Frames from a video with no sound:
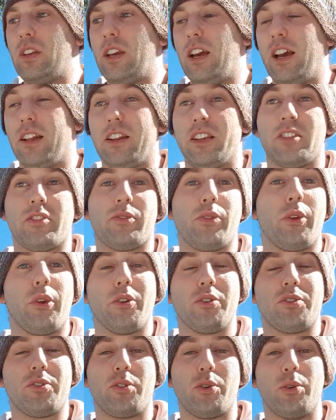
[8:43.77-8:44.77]
at least
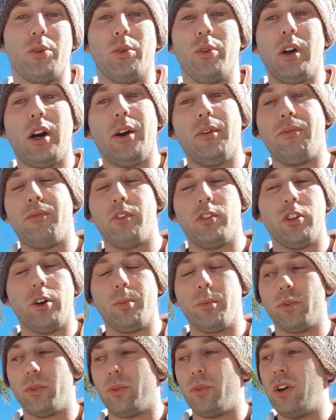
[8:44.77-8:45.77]
those two are
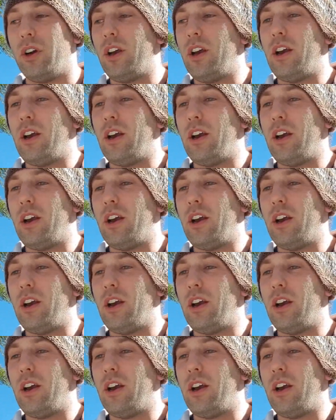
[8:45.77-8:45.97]
phenomenal.